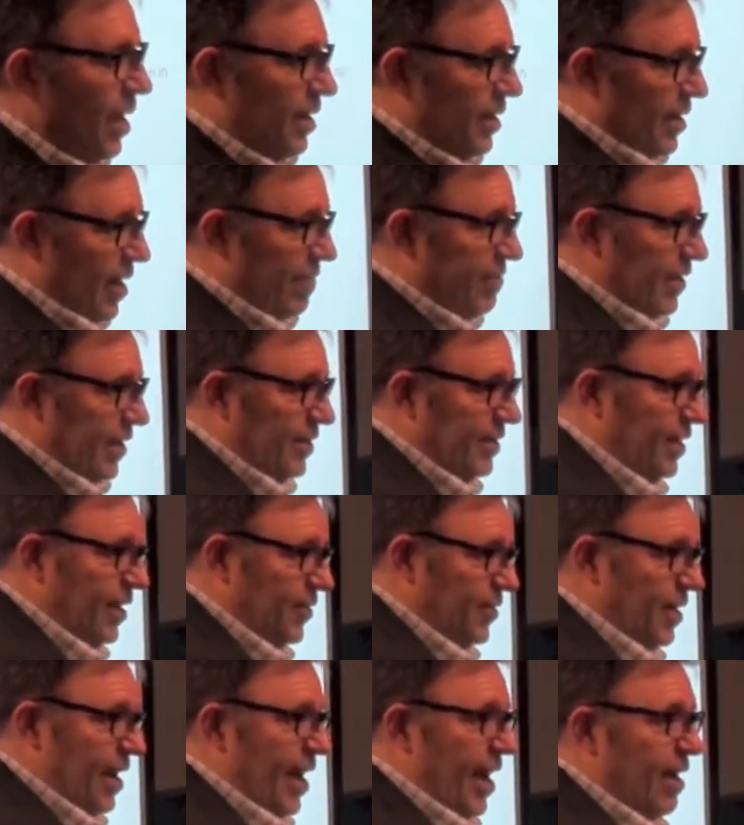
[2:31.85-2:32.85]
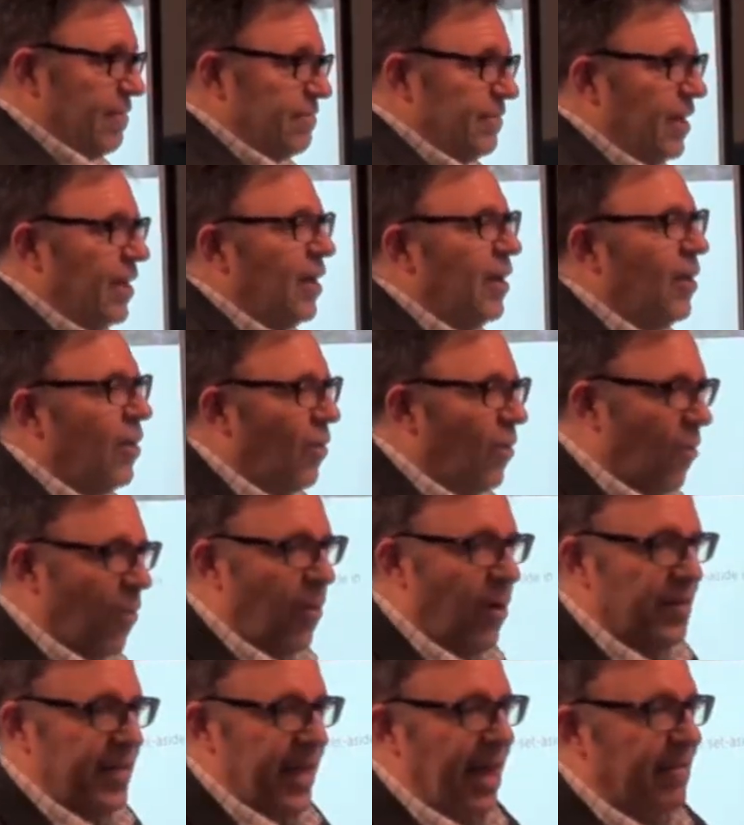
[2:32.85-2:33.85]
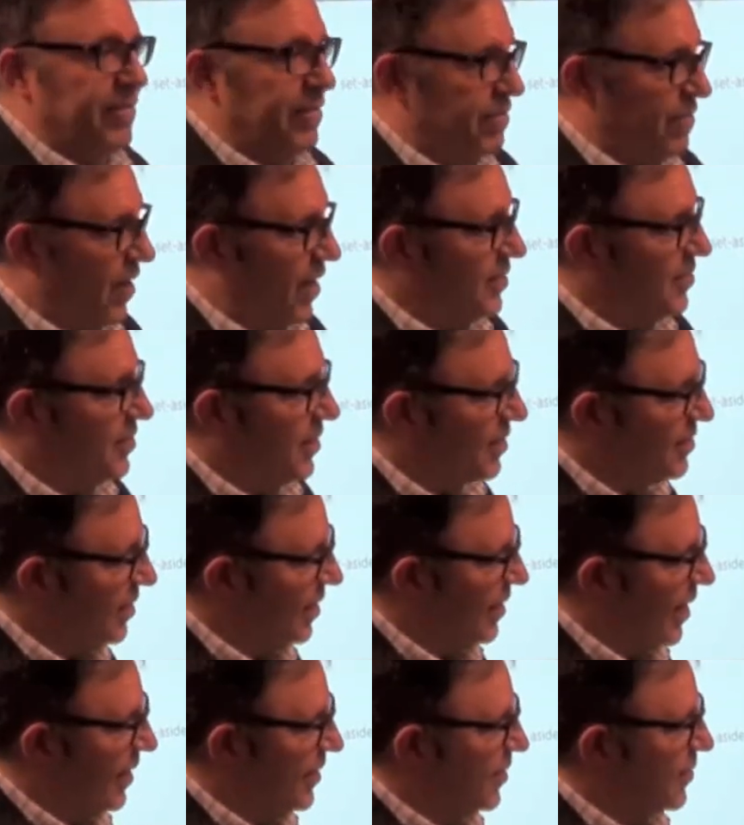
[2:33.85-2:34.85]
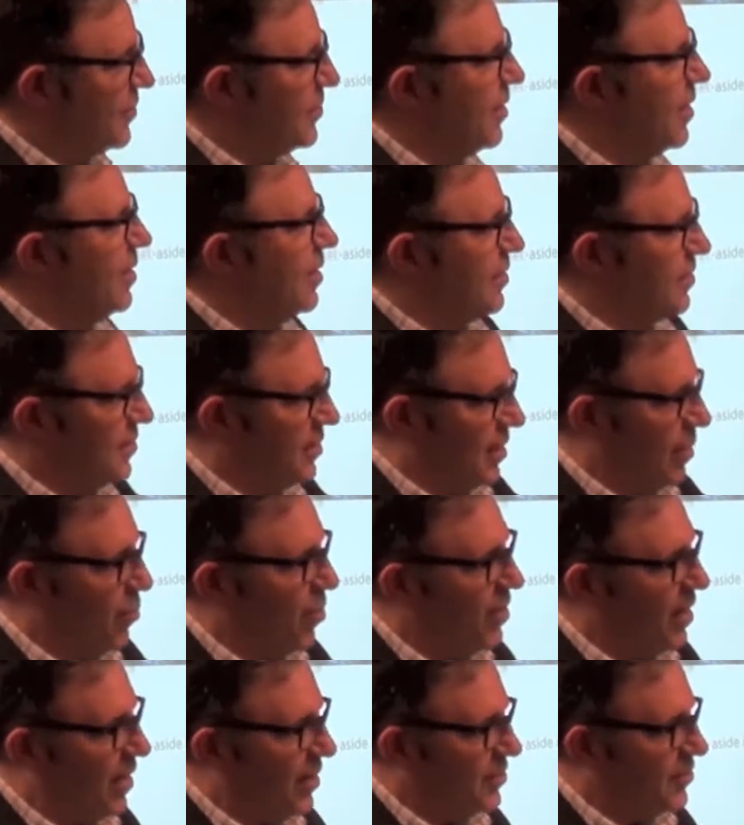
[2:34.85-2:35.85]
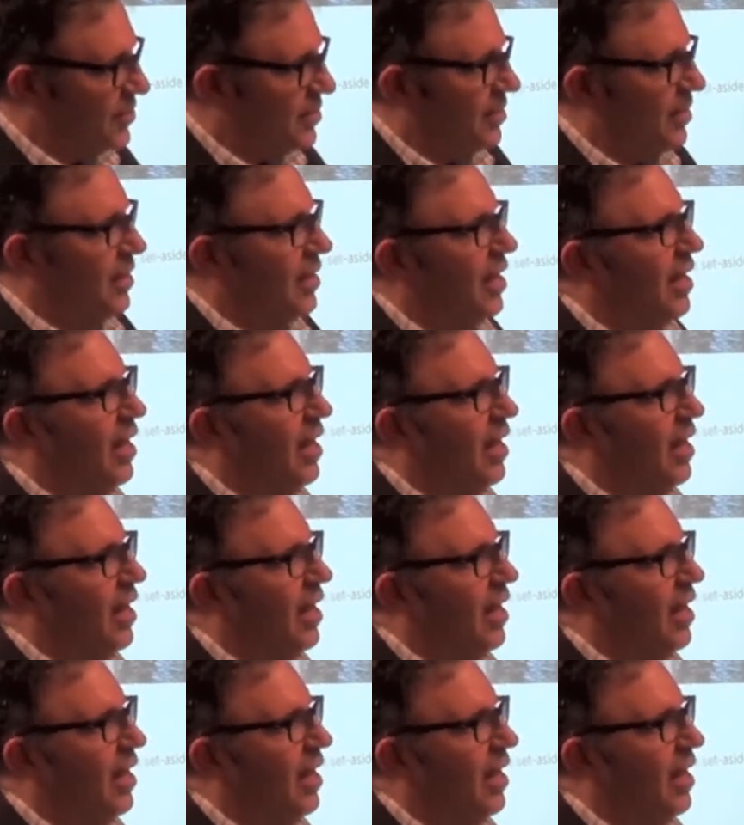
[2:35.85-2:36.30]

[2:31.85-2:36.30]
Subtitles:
covenant the other half, or they have to find 16 acres somewhere else